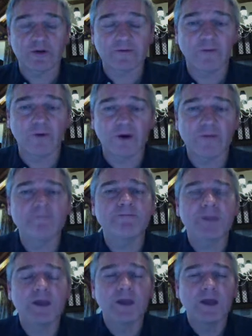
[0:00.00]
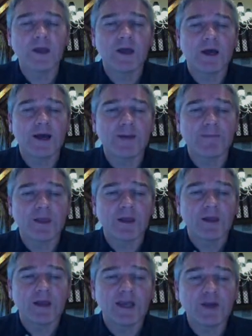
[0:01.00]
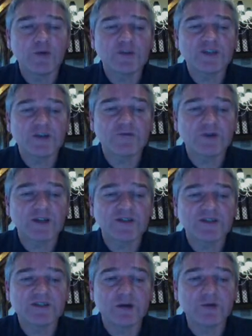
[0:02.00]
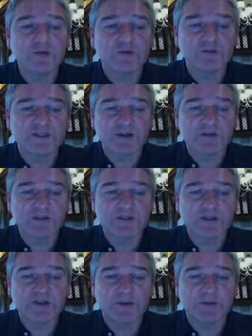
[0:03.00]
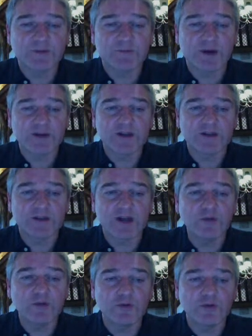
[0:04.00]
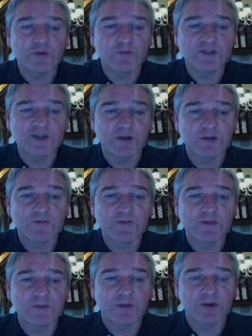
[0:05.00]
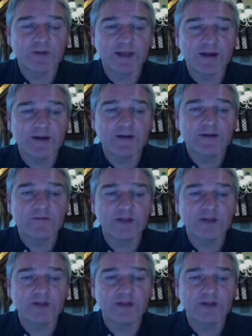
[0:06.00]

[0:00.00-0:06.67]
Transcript: 4. It also writes nodal results, so it will write nodal result for the bottom layer,